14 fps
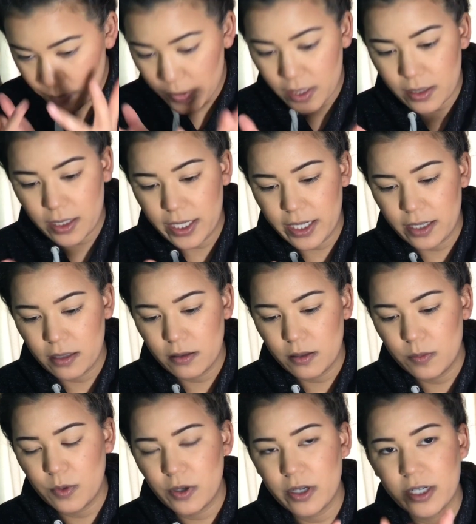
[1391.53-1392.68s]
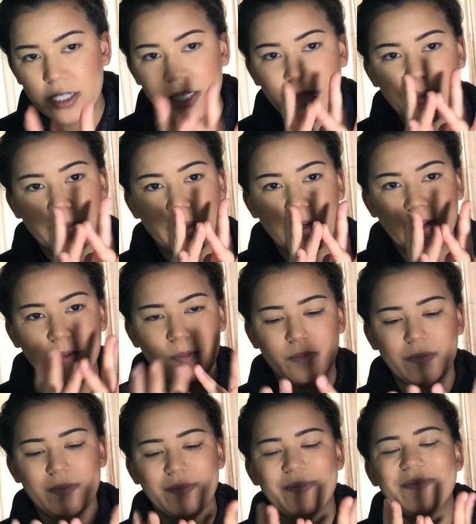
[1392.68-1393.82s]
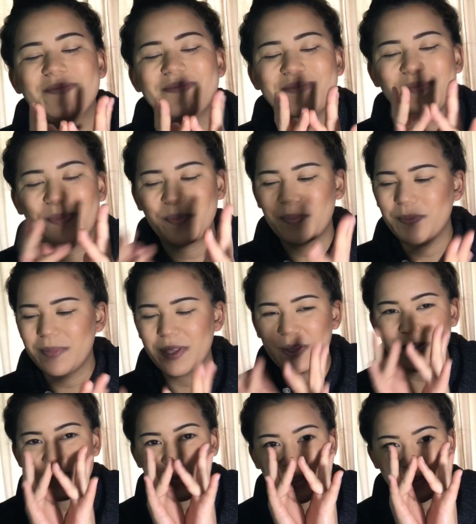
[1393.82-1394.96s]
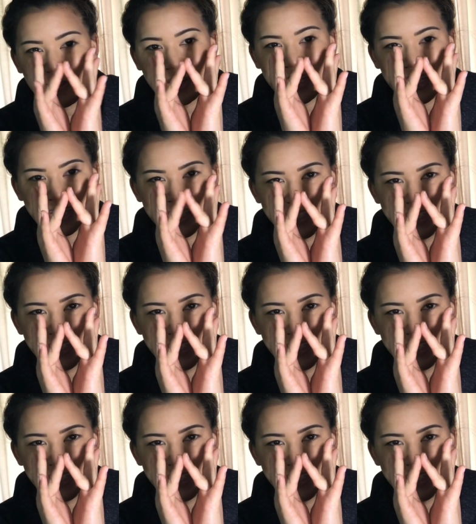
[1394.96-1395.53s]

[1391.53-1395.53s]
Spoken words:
And then I get a little more and I rub it on. It looks really funny.